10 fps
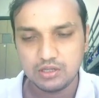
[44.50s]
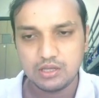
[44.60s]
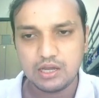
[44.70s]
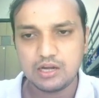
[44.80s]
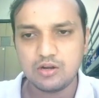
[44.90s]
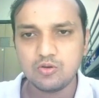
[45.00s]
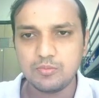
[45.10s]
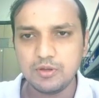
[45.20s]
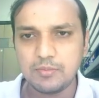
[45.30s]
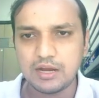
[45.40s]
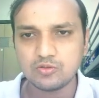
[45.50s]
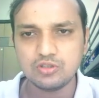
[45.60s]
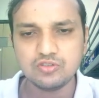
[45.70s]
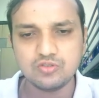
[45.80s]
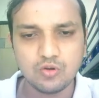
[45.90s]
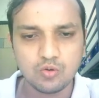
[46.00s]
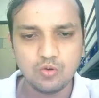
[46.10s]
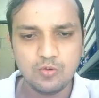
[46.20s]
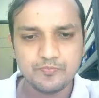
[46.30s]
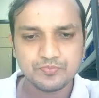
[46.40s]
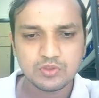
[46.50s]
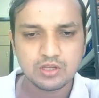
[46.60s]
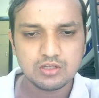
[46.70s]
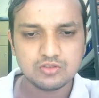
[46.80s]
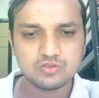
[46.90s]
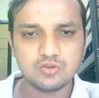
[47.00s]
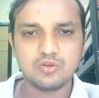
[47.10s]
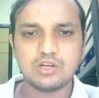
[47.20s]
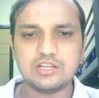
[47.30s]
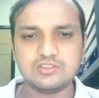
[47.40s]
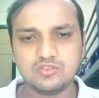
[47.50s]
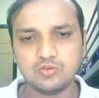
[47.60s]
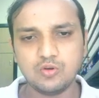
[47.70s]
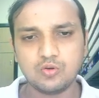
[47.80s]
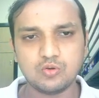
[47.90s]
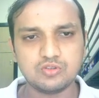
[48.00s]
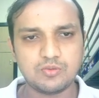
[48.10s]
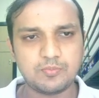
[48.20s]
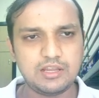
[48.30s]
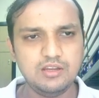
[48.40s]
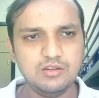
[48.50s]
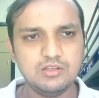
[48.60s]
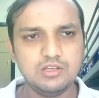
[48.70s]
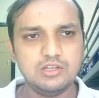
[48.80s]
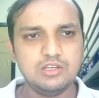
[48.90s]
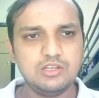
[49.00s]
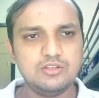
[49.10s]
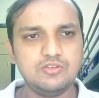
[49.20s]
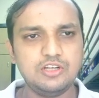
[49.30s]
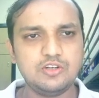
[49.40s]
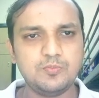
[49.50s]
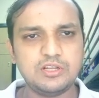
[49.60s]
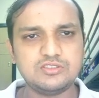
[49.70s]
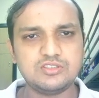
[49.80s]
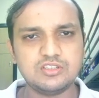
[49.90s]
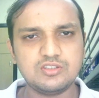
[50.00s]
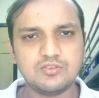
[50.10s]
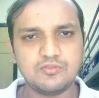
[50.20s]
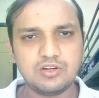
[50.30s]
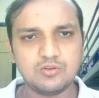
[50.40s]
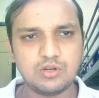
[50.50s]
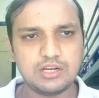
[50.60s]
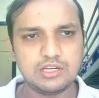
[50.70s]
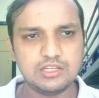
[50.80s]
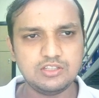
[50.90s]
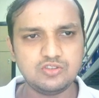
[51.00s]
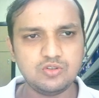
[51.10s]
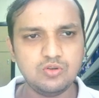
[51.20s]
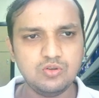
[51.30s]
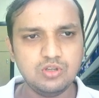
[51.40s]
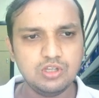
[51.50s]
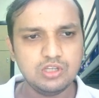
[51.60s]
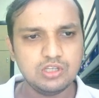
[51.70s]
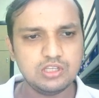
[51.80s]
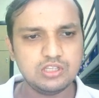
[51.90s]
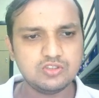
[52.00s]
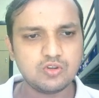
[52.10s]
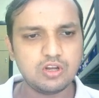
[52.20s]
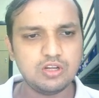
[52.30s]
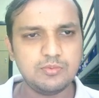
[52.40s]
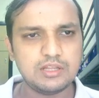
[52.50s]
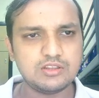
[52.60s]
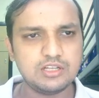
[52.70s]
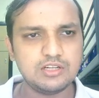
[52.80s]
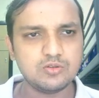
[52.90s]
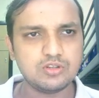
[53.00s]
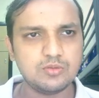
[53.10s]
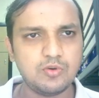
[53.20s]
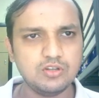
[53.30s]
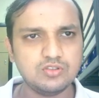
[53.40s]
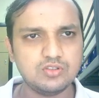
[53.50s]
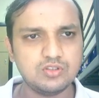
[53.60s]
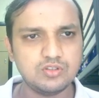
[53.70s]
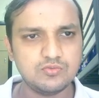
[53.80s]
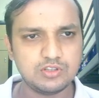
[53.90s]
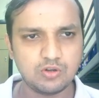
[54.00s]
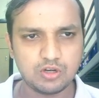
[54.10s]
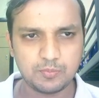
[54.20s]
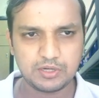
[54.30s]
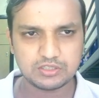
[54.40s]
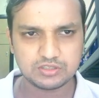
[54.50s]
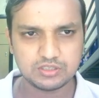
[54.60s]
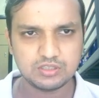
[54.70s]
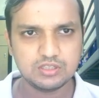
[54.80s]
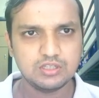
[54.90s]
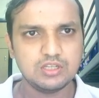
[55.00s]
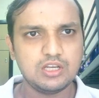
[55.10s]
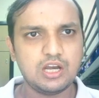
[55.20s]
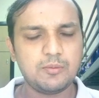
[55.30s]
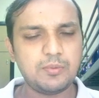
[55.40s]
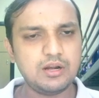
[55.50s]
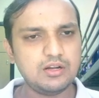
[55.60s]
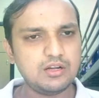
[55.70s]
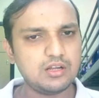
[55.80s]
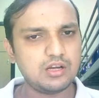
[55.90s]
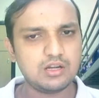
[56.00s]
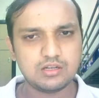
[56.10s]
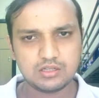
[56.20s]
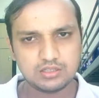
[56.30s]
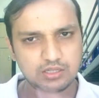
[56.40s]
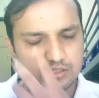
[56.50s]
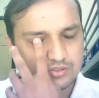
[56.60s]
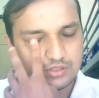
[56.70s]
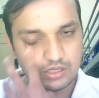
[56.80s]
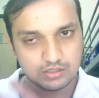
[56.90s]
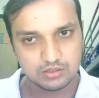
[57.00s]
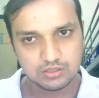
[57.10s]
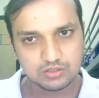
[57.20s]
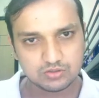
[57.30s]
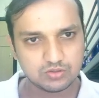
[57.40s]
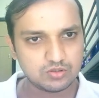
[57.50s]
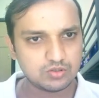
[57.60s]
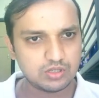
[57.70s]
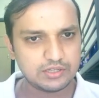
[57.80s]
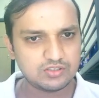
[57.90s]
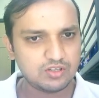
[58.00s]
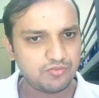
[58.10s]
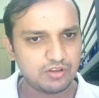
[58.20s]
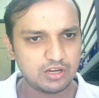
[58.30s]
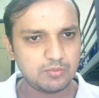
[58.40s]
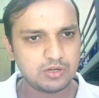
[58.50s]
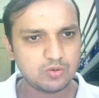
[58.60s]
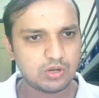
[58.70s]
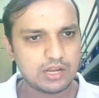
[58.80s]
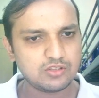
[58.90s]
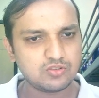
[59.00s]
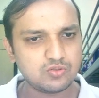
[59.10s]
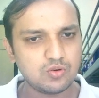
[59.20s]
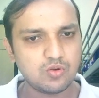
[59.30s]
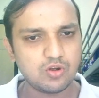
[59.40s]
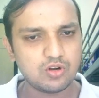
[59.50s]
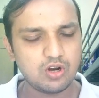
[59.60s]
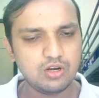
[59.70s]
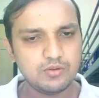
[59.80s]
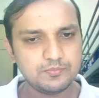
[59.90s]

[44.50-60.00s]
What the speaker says: And now coming back to this Sudoku, so classic Sudoku rules apply. You need to place digits from 1 to 9 in each row, each column and 3 into 3 box without repetition. Apart, nothing else, yeah. So let's see if we are able to crack this Sudoku or not.